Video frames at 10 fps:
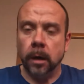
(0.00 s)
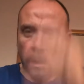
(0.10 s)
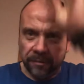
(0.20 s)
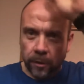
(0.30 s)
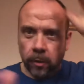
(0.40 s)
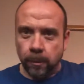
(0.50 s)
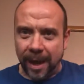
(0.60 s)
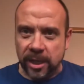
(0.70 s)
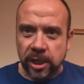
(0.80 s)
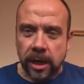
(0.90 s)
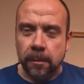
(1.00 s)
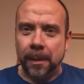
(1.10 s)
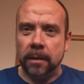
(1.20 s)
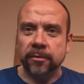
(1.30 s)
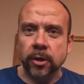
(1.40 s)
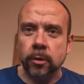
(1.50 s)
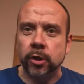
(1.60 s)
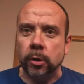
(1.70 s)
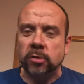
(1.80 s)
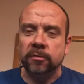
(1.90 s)
Afternoon, Padge here, back with a new
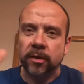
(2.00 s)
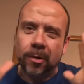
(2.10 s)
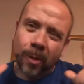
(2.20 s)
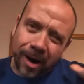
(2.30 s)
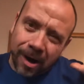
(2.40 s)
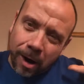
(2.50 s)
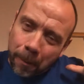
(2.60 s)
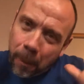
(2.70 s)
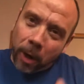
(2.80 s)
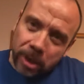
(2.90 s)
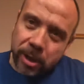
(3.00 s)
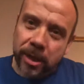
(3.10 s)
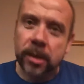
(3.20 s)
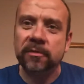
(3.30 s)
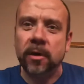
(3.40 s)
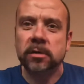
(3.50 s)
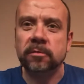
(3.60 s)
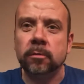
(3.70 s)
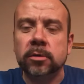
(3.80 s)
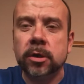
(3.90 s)
juice review. Apologies first
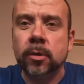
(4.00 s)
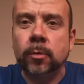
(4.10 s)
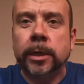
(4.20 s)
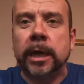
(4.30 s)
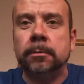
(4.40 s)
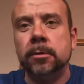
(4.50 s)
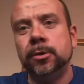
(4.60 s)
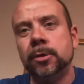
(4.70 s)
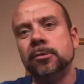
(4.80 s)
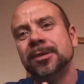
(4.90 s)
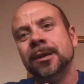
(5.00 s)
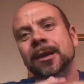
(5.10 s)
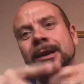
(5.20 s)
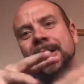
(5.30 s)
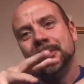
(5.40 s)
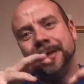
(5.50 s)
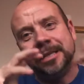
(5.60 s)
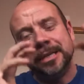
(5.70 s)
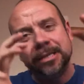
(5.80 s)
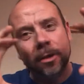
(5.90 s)
of all to Jackamoo Juice. This
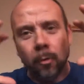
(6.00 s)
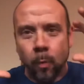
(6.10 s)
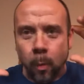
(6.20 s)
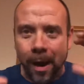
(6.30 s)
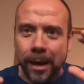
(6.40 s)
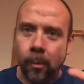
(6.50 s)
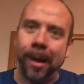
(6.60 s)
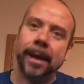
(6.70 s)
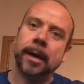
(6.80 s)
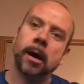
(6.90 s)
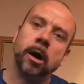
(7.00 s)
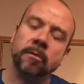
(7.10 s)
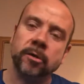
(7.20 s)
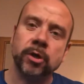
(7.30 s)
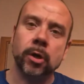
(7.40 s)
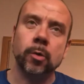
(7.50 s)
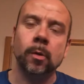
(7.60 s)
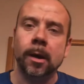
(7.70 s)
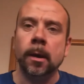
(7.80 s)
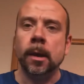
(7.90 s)
is way overdue.
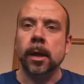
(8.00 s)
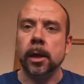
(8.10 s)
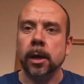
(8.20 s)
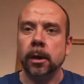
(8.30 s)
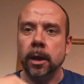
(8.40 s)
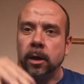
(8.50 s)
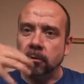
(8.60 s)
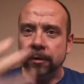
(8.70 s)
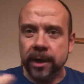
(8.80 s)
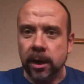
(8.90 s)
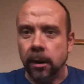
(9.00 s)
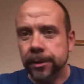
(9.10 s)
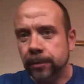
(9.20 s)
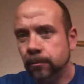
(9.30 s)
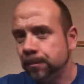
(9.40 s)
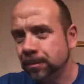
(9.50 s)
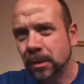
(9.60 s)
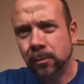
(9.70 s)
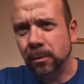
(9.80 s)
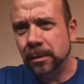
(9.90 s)
I got red carded
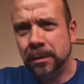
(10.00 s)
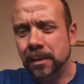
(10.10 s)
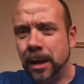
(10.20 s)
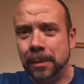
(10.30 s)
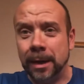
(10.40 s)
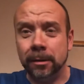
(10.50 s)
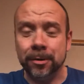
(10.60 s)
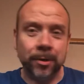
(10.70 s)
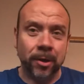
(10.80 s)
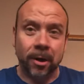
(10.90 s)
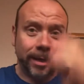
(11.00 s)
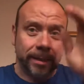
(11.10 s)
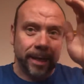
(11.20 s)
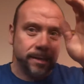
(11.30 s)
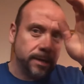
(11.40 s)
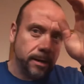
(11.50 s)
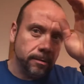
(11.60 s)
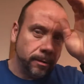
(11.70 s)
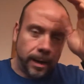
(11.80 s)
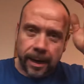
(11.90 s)
probably about 9 days
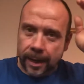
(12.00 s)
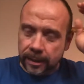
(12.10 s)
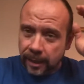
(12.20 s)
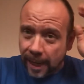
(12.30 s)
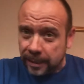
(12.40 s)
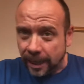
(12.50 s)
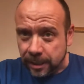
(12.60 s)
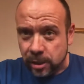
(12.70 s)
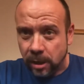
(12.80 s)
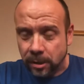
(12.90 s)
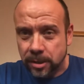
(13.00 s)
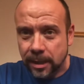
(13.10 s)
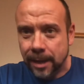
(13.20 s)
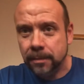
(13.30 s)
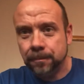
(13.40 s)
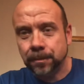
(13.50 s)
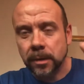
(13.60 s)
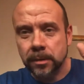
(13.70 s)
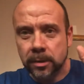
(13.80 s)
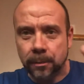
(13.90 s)
ago and I hadn't had a chance to get
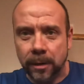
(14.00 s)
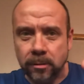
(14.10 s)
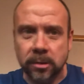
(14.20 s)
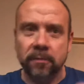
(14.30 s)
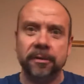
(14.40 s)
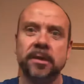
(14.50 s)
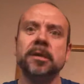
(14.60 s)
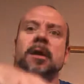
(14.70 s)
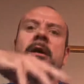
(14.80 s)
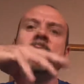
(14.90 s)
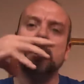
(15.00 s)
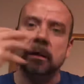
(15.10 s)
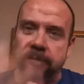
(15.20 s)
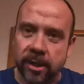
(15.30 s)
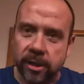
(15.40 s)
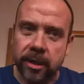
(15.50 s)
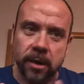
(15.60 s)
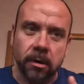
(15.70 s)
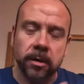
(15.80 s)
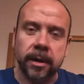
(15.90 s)
to the post office. Eventually
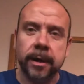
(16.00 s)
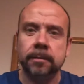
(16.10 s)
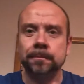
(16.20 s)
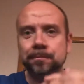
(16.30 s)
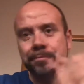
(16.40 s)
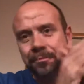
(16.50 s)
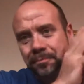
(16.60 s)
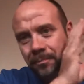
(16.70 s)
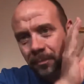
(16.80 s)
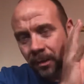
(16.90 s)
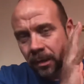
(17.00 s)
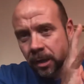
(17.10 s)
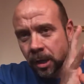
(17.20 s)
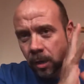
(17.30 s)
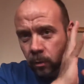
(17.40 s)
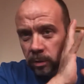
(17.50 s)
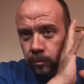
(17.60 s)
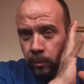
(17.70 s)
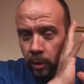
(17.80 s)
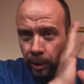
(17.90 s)
got there. Was
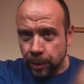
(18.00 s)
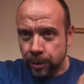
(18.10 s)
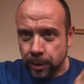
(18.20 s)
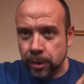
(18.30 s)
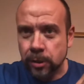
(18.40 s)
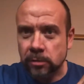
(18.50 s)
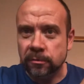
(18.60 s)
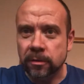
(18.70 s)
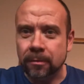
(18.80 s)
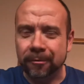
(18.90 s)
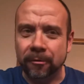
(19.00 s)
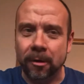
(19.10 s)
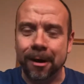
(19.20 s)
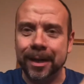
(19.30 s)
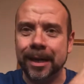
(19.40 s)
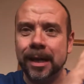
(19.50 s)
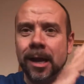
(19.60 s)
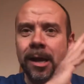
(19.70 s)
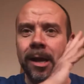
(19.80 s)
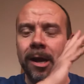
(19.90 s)
going to do this juice review on Friday.
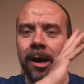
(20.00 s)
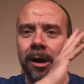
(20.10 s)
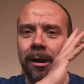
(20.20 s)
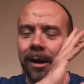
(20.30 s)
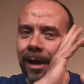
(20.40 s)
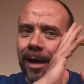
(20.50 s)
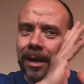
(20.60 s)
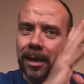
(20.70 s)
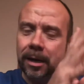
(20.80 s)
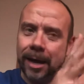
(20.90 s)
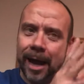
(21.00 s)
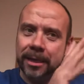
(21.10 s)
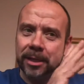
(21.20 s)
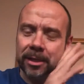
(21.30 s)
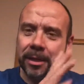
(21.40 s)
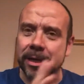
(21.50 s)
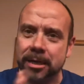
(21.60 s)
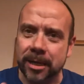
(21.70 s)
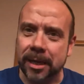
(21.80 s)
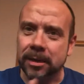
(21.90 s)
I added the
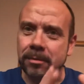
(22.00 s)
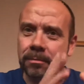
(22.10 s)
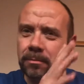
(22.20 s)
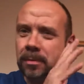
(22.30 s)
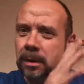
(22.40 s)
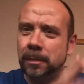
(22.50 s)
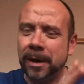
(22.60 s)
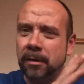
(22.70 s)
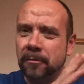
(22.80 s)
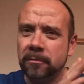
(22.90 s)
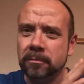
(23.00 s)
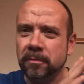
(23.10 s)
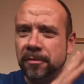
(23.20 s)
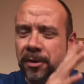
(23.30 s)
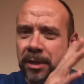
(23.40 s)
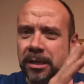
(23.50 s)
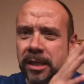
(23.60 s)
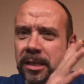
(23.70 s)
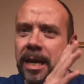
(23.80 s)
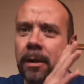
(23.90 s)
nicotine about
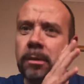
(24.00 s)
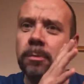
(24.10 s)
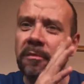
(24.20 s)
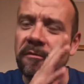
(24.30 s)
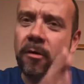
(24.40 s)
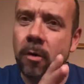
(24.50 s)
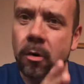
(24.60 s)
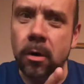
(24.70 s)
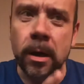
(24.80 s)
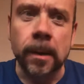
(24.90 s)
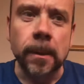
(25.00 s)
36 hours before.